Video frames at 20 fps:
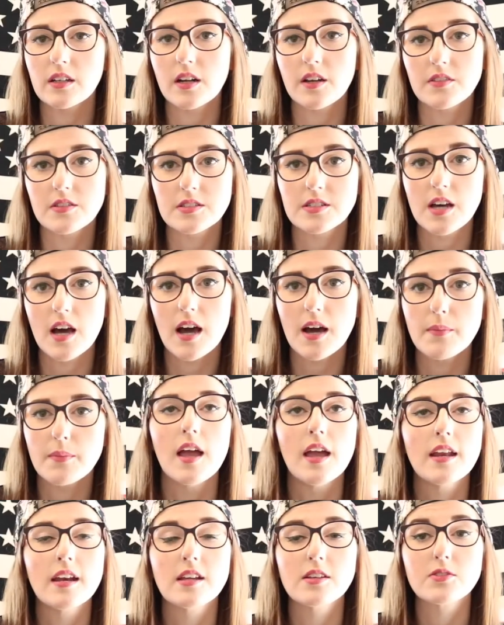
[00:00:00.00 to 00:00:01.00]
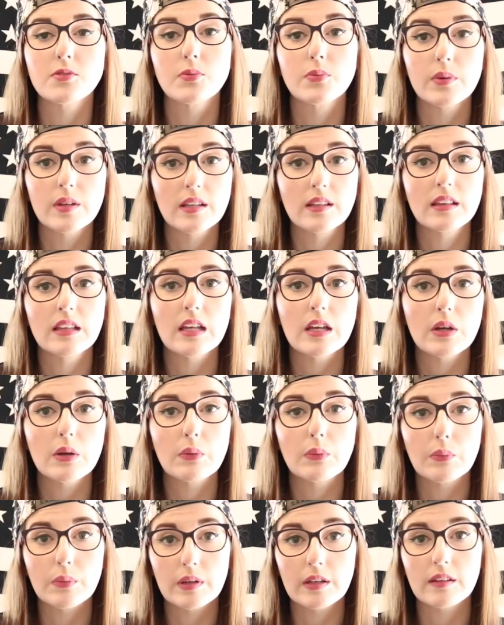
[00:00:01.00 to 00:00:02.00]
it on the top, and it's really,
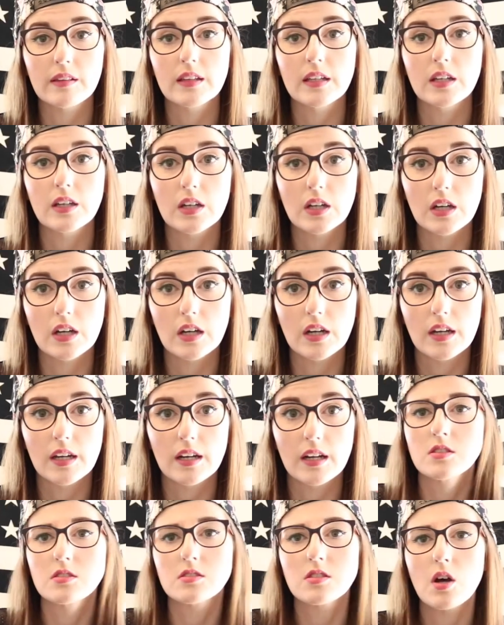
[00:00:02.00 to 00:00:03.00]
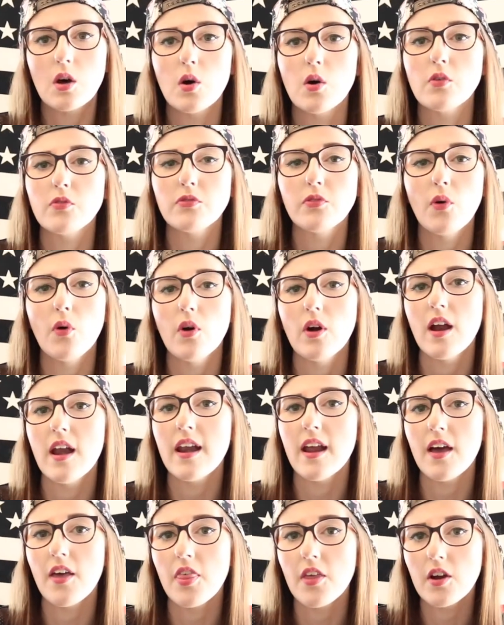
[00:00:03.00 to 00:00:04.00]
really good. So for
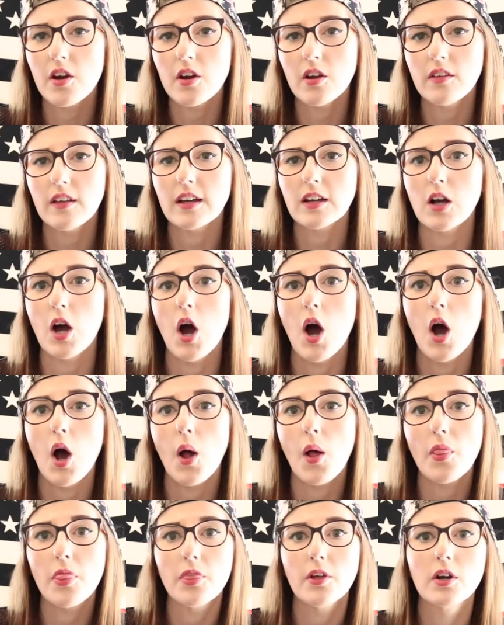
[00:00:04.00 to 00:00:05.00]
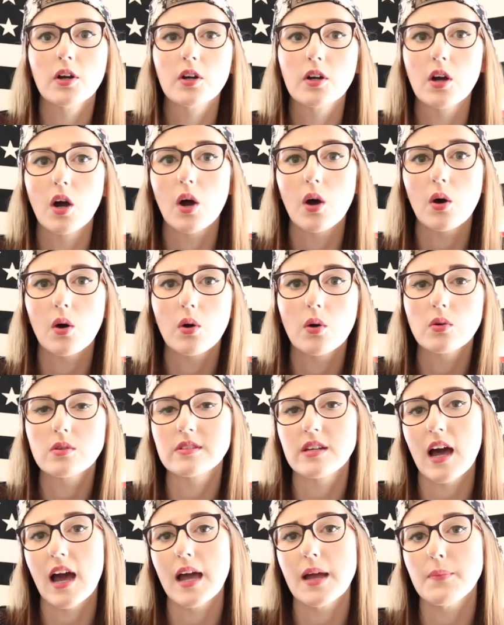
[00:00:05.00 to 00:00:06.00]
another like on-the-go
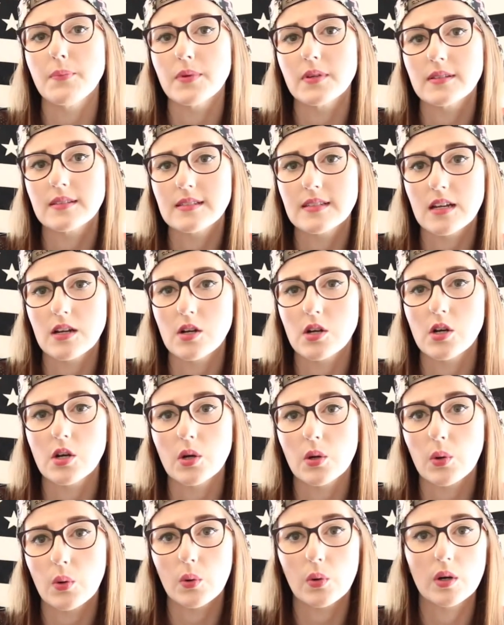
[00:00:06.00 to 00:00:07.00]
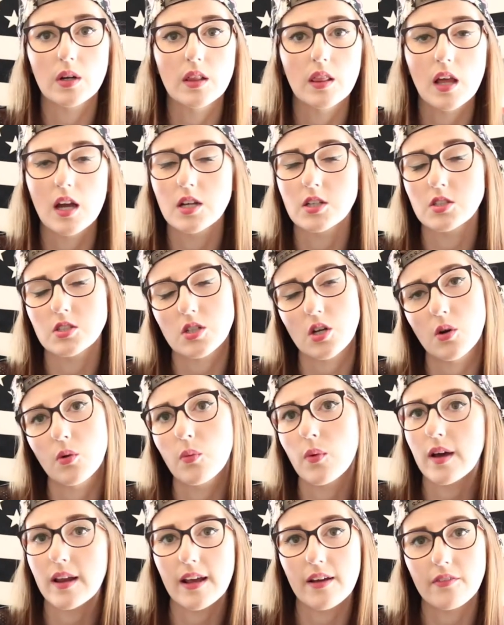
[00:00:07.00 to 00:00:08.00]
type dinner or lunch or
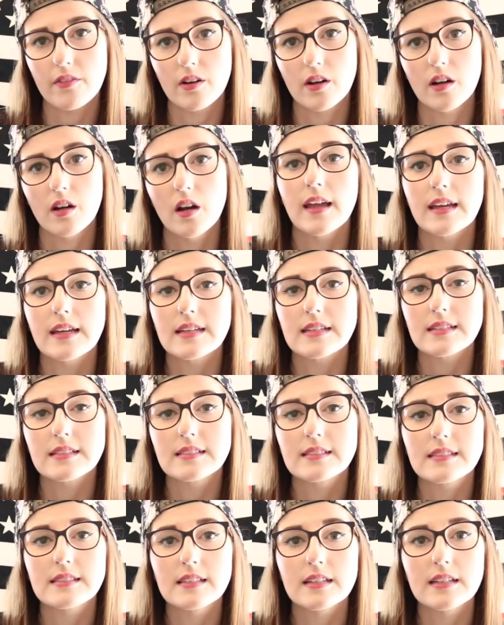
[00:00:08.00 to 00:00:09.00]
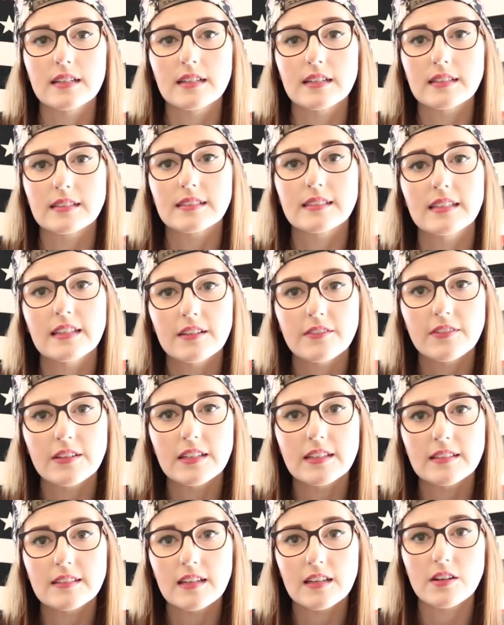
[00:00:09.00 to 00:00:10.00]
whatever is the
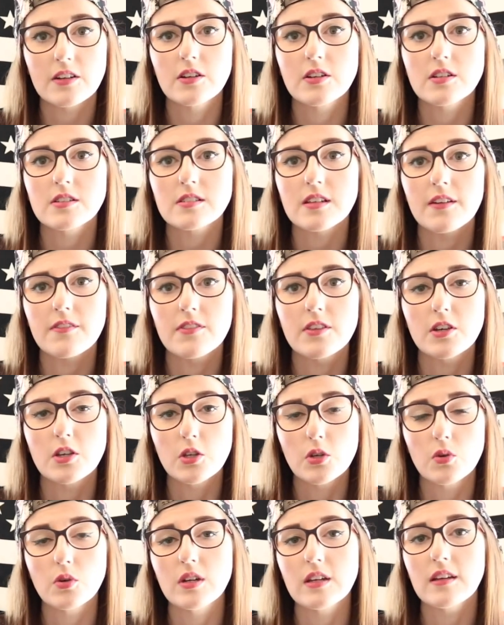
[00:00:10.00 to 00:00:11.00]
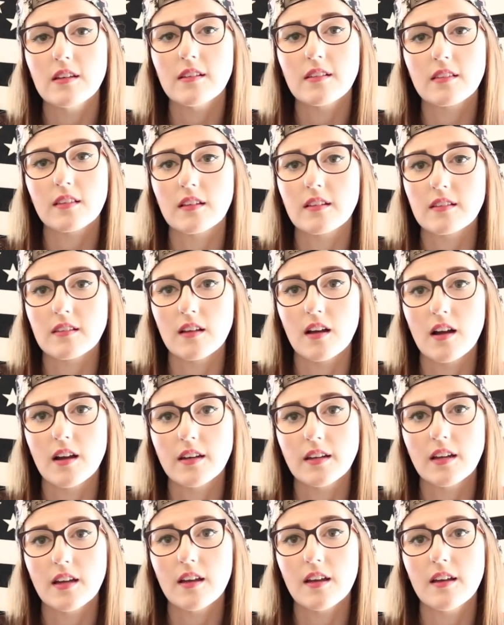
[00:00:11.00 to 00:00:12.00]
TV dinners of the Udi's
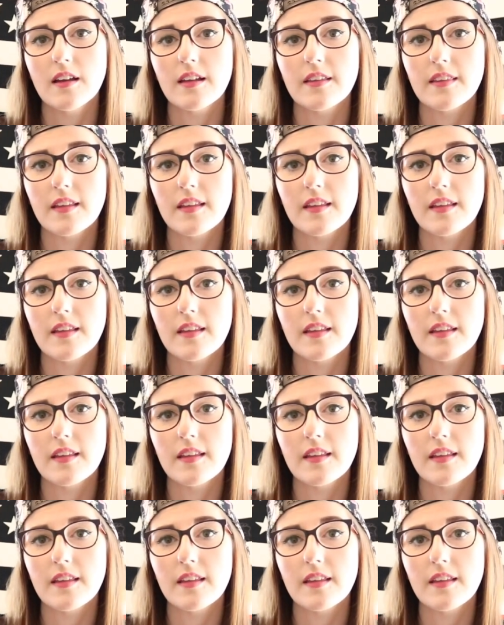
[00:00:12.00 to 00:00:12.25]
lasagna.